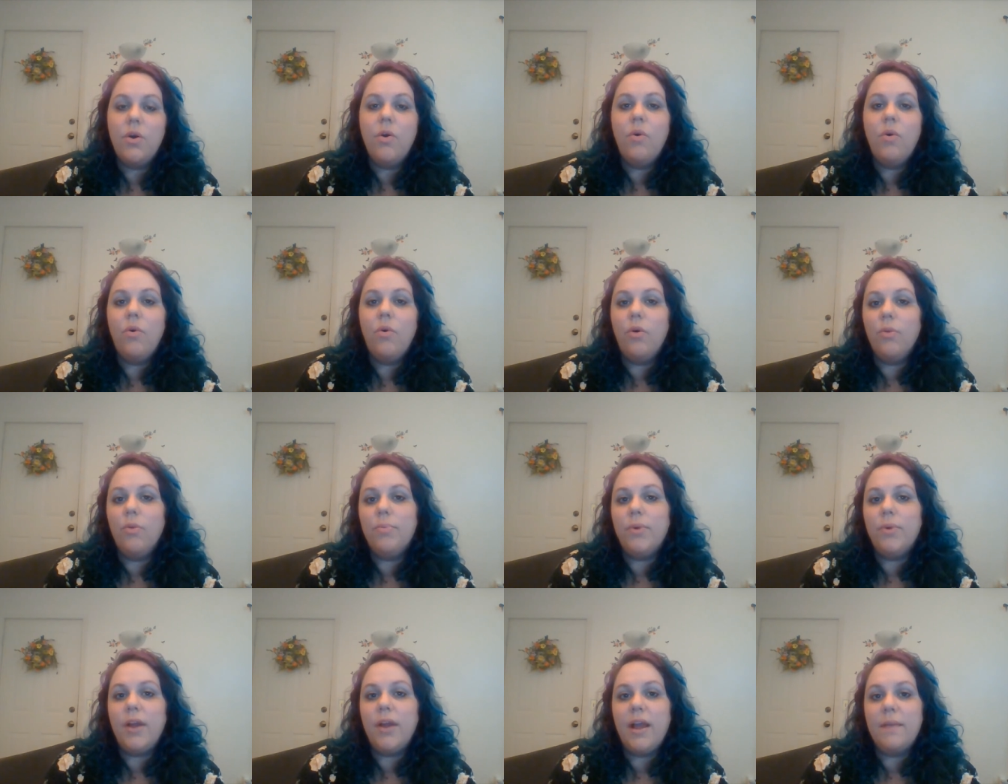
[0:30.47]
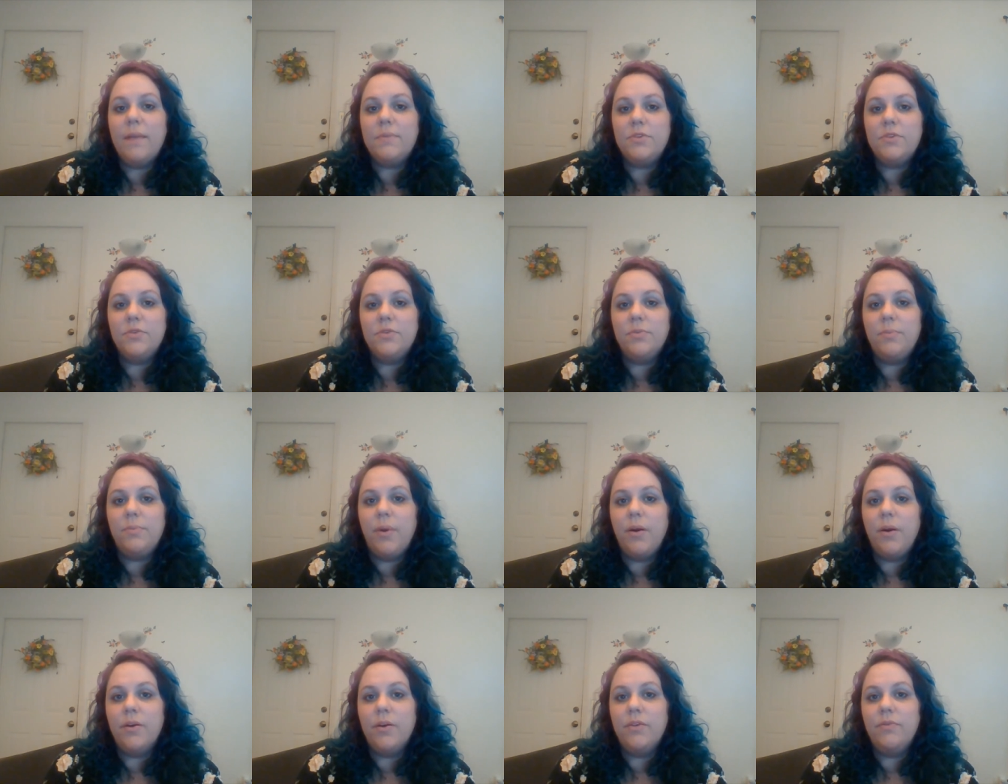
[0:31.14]
or perhaps you're
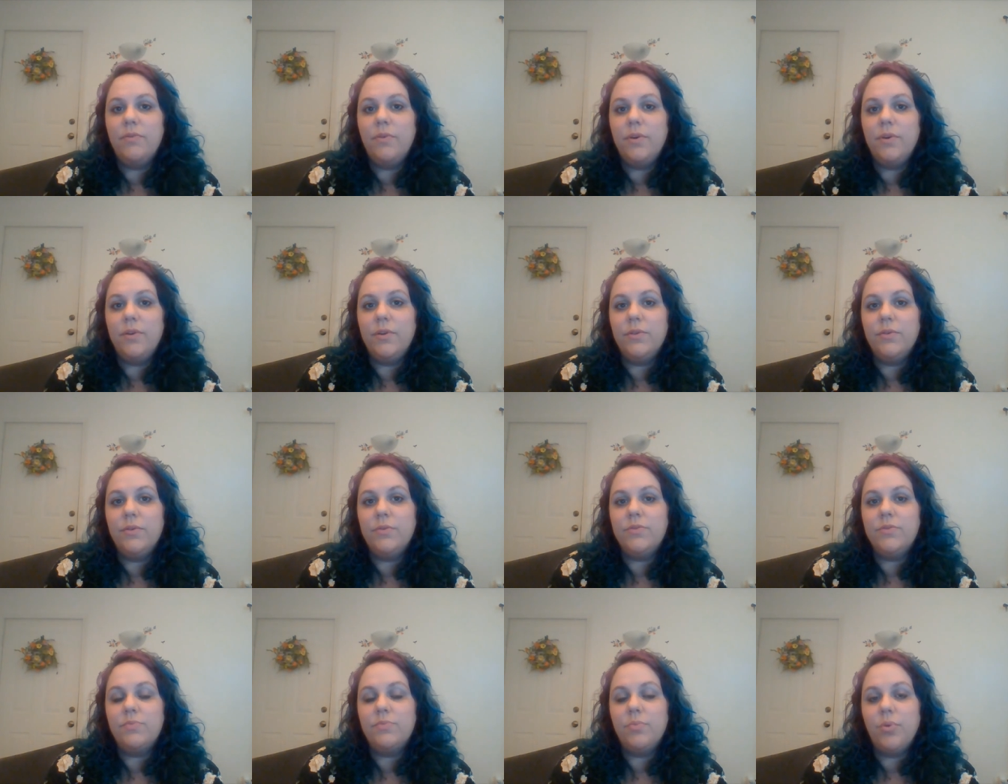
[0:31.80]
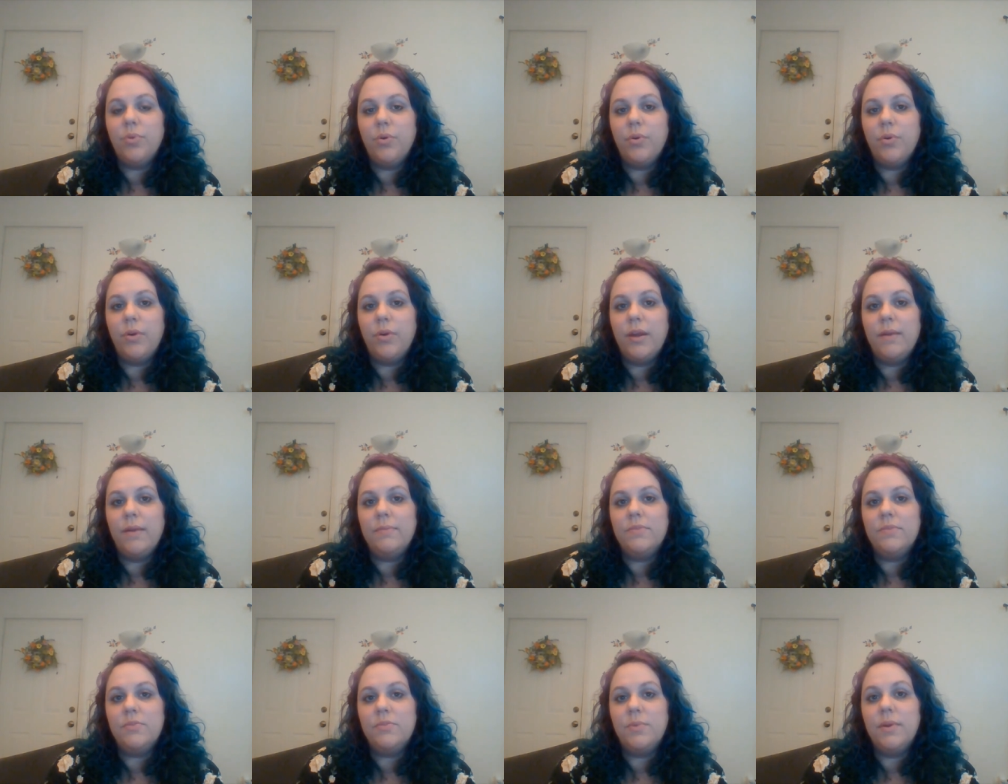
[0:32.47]
part of one of those
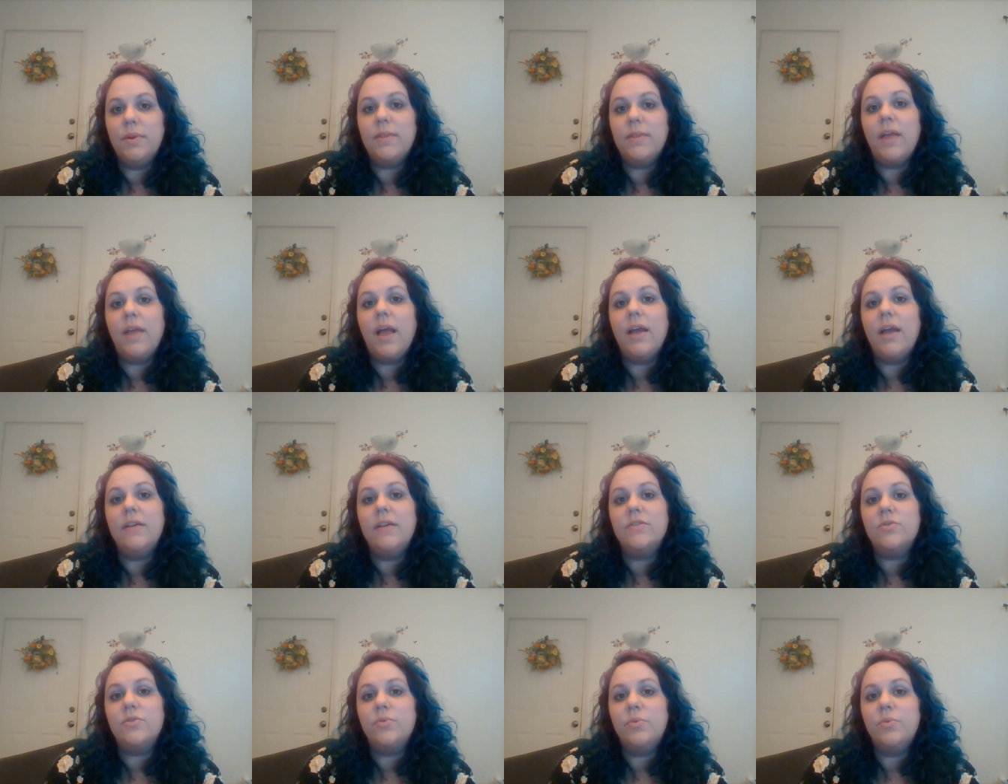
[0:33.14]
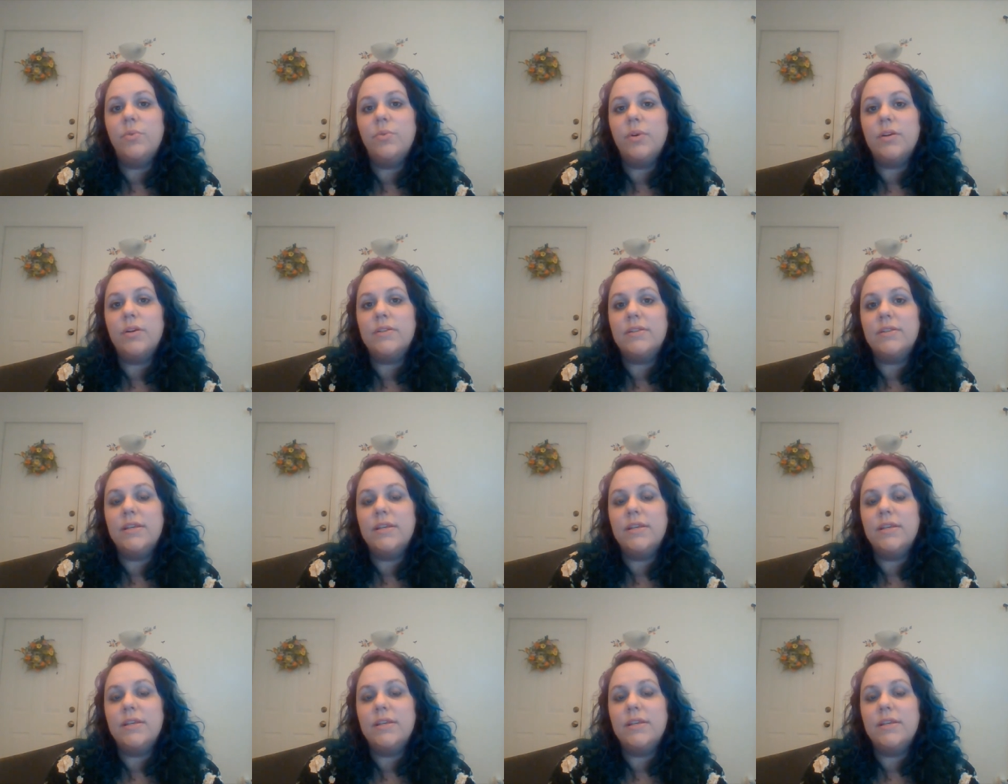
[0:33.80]
programs where the high school works